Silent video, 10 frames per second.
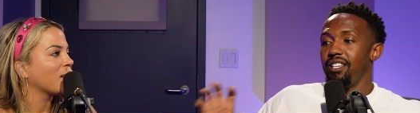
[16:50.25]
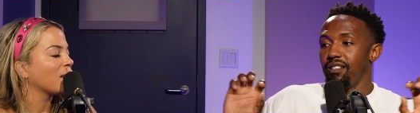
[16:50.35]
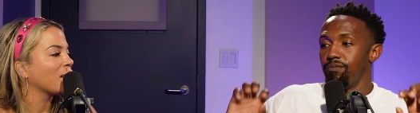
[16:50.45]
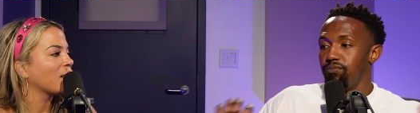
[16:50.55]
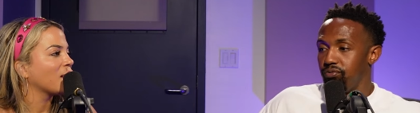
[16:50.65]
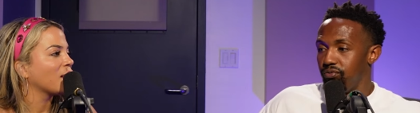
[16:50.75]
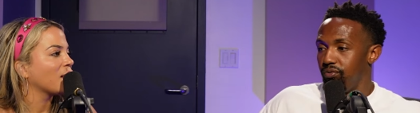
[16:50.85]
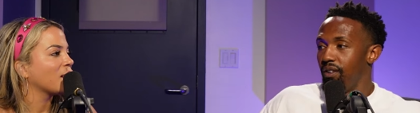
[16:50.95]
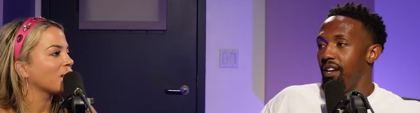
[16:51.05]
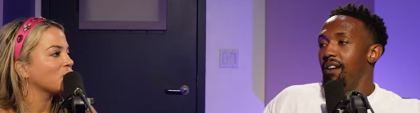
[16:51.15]
Speaker 1: need to.
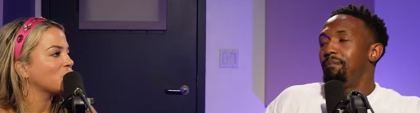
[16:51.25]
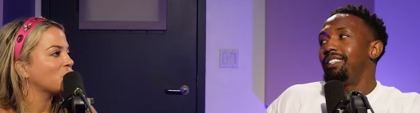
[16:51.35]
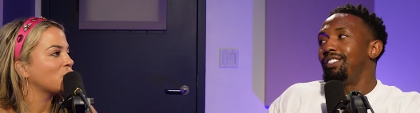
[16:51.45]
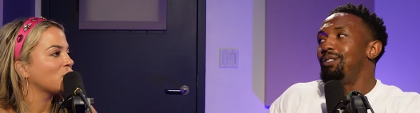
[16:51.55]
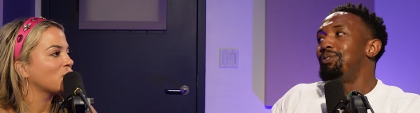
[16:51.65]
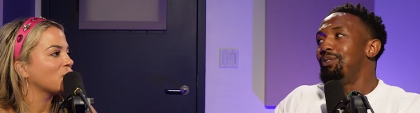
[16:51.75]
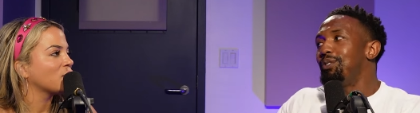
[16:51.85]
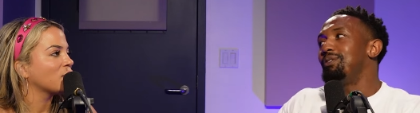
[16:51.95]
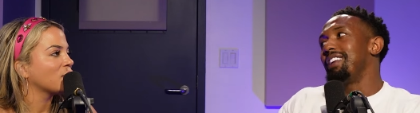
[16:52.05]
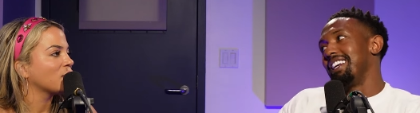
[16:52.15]
But you you
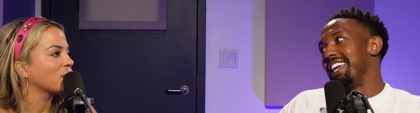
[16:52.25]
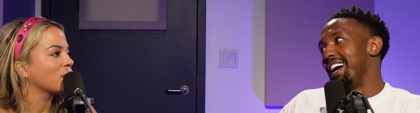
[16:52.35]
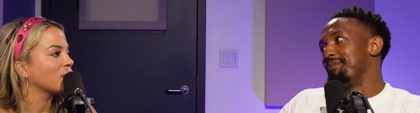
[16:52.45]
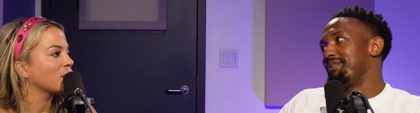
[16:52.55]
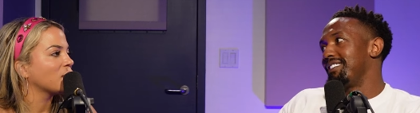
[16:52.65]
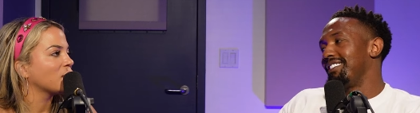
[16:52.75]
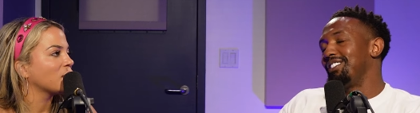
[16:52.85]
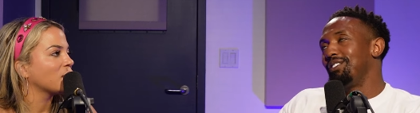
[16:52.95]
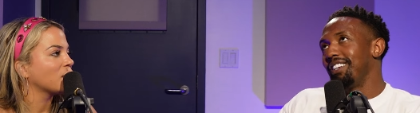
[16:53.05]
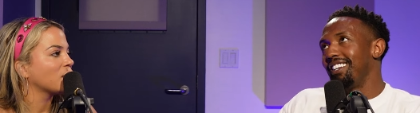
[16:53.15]
do take naps.
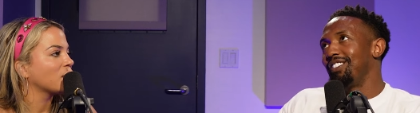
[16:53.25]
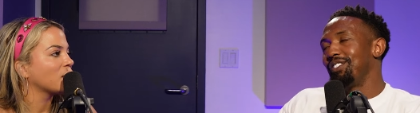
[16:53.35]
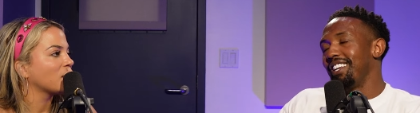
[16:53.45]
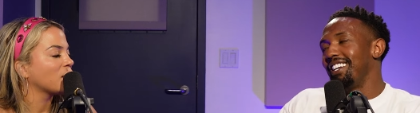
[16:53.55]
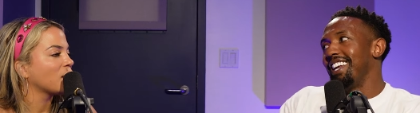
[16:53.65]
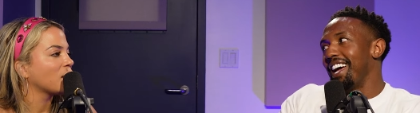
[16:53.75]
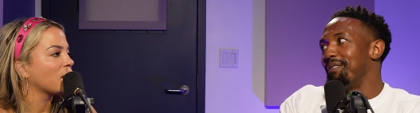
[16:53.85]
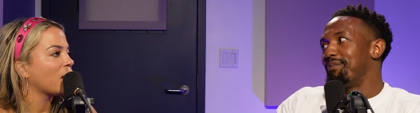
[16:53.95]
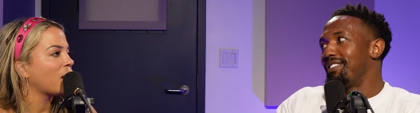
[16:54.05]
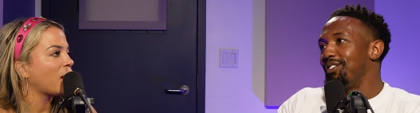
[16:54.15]
You take you take
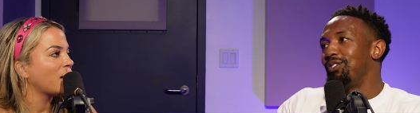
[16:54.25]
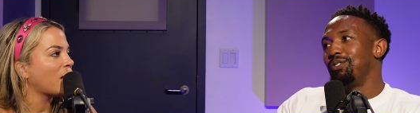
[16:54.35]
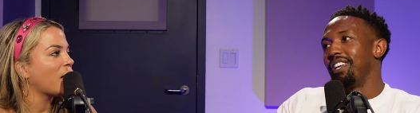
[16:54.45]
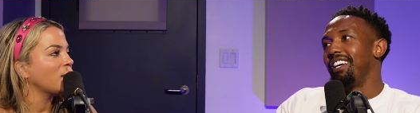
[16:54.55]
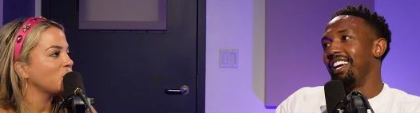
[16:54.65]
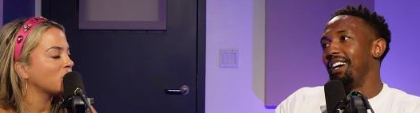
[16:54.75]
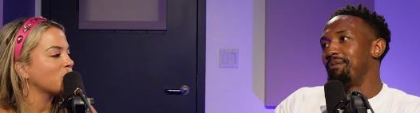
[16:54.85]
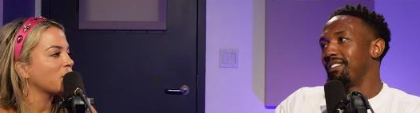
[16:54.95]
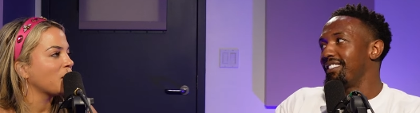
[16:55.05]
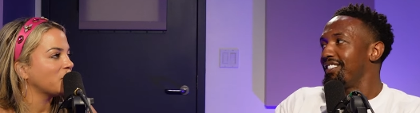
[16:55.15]
naps. You I, do take do naps.
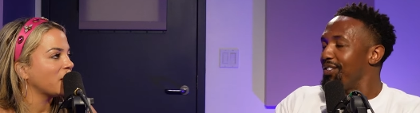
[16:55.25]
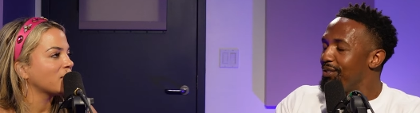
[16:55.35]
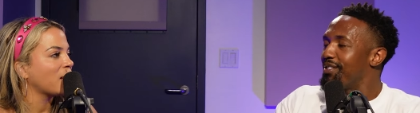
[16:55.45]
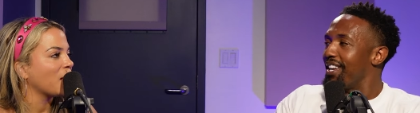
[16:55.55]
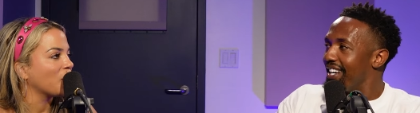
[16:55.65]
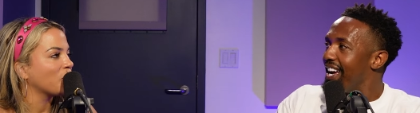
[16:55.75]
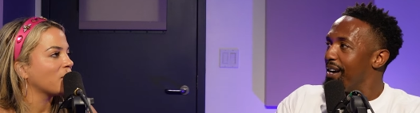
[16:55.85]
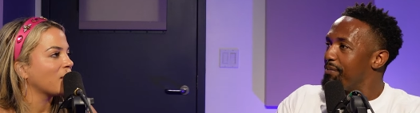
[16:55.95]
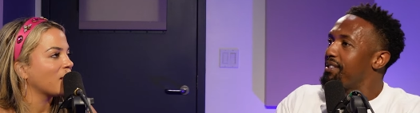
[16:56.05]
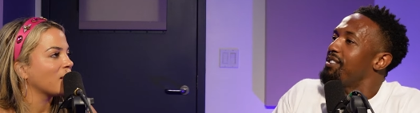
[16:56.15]
Sometimes you do naps. take
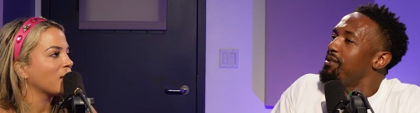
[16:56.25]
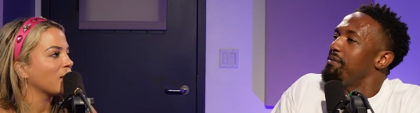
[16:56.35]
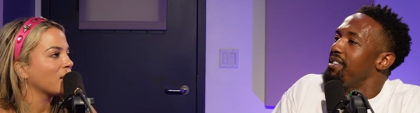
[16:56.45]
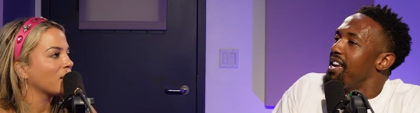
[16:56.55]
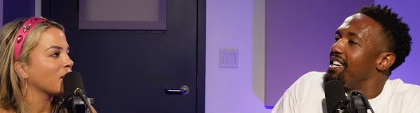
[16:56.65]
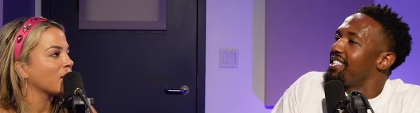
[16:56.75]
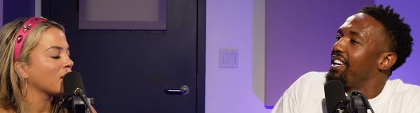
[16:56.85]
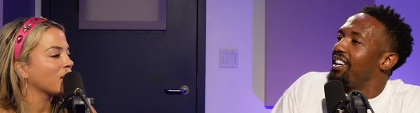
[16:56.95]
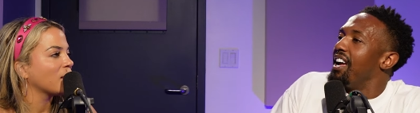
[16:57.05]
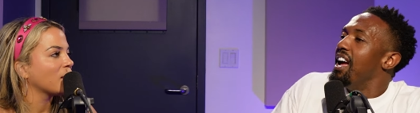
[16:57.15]
naps. That's what I'm saying. It's
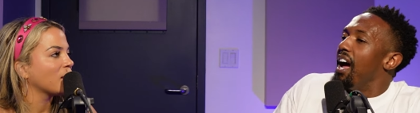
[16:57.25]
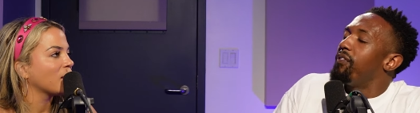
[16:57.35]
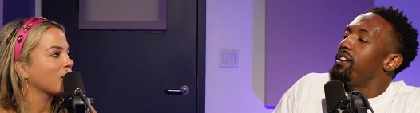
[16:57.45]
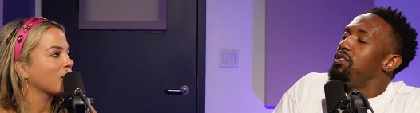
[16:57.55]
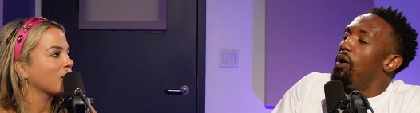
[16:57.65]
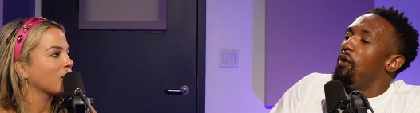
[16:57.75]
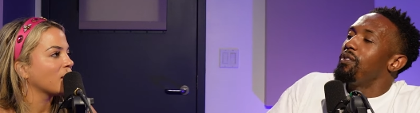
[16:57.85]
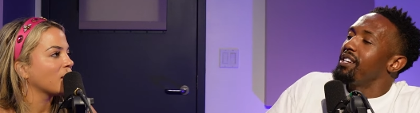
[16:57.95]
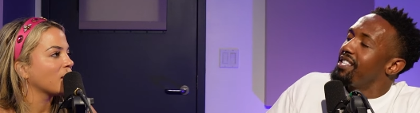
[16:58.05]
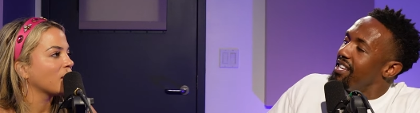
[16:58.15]
like I feel like you
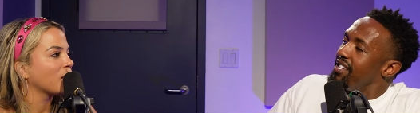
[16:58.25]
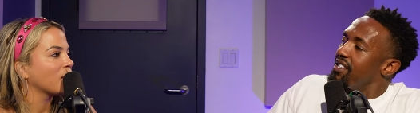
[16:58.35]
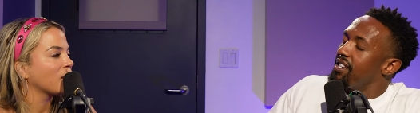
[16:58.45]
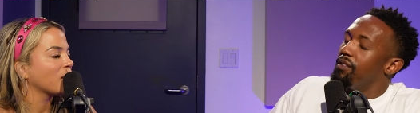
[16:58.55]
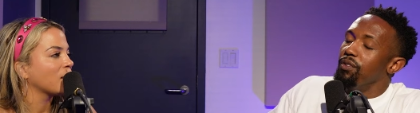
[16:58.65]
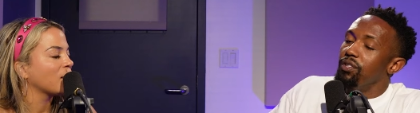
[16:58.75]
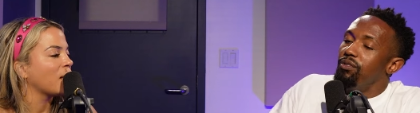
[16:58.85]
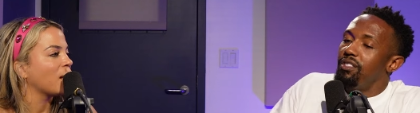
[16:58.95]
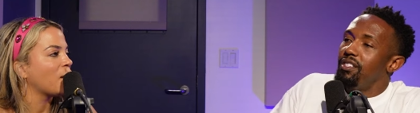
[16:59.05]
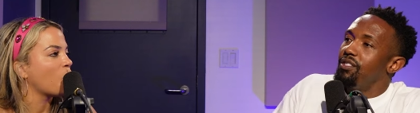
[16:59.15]
overextend yourself when you
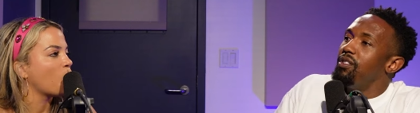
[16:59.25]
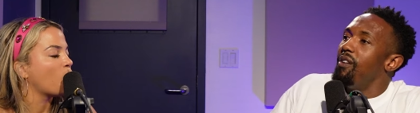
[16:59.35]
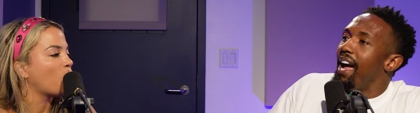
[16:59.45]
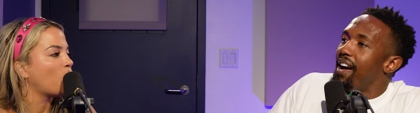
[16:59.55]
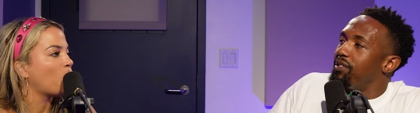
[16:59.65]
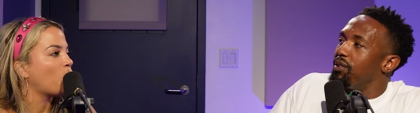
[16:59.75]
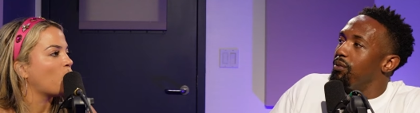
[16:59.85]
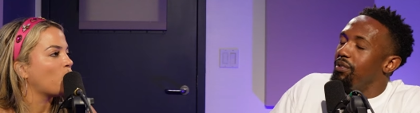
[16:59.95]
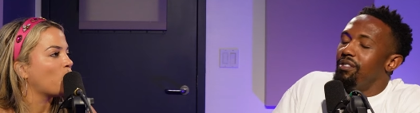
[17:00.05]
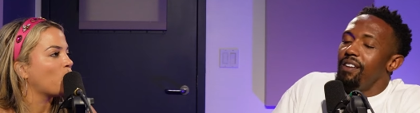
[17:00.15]
yeah. just you don't have to.
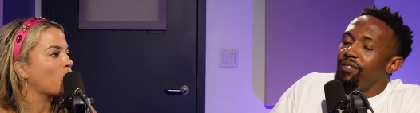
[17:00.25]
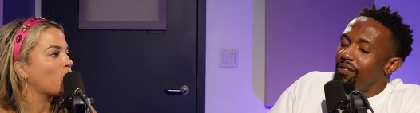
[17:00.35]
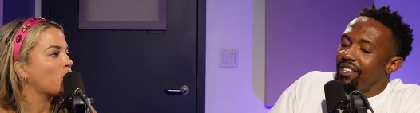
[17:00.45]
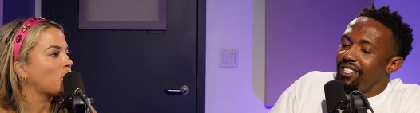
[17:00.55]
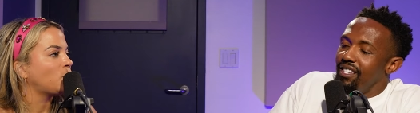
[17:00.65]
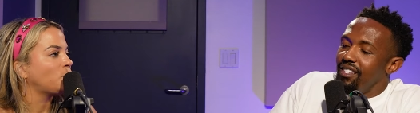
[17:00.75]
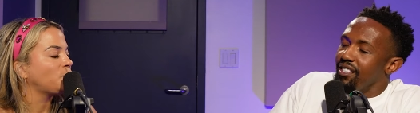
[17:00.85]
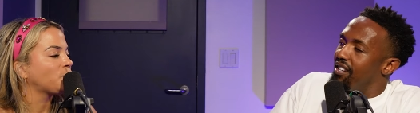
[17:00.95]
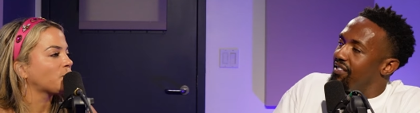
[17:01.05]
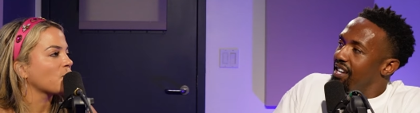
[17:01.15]
You don't have to overextend
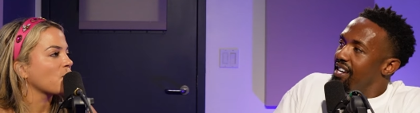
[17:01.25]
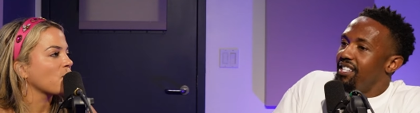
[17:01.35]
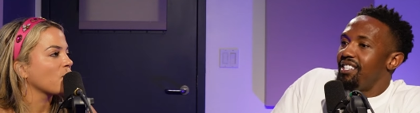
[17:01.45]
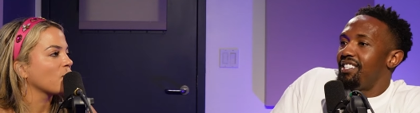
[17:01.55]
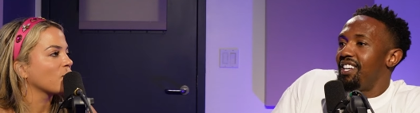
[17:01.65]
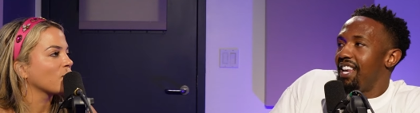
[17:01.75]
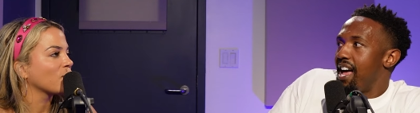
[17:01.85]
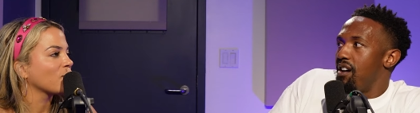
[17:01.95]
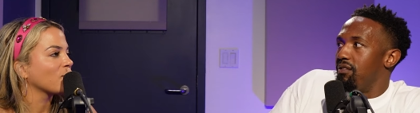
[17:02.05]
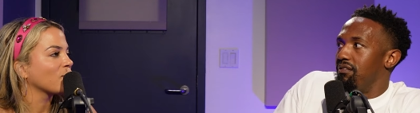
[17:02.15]
yourself. Just chill
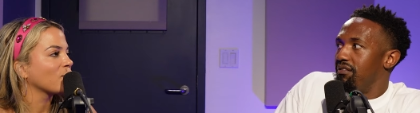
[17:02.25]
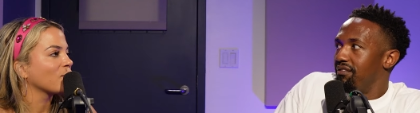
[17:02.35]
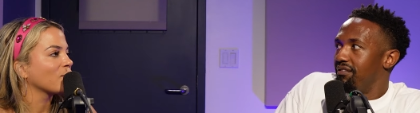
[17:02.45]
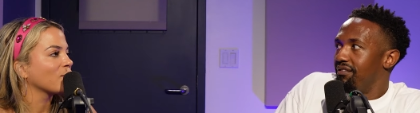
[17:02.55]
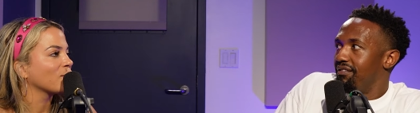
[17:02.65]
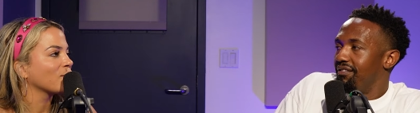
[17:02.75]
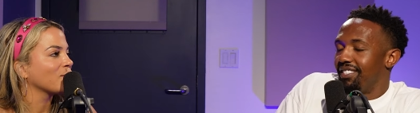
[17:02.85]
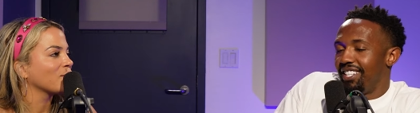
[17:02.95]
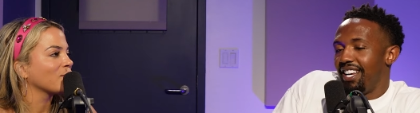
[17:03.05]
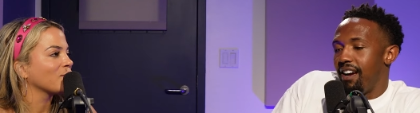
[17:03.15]
out.
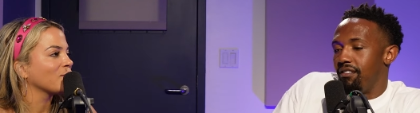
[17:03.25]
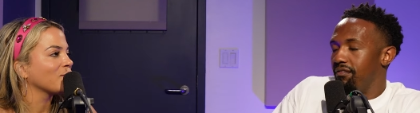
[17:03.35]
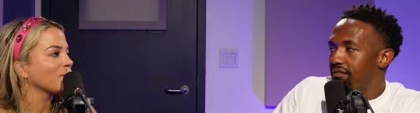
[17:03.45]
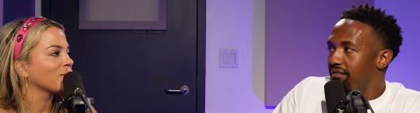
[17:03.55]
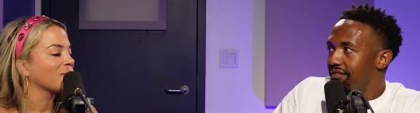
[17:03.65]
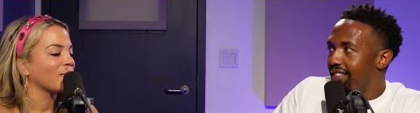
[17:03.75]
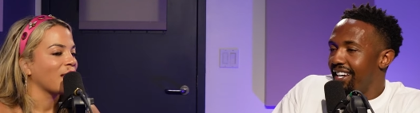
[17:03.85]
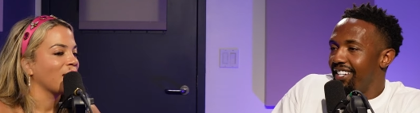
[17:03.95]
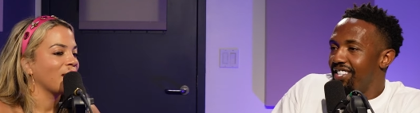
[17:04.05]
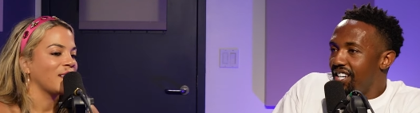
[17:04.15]
Chill out.
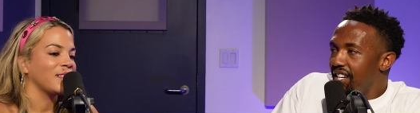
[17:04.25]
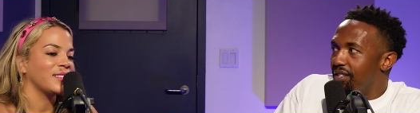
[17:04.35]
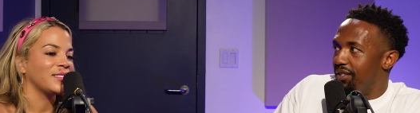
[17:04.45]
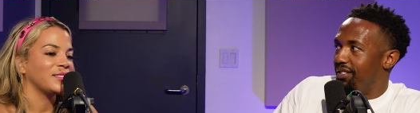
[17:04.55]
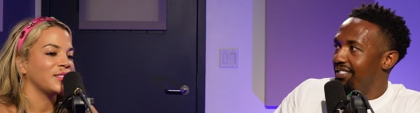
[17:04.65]
Like, chill.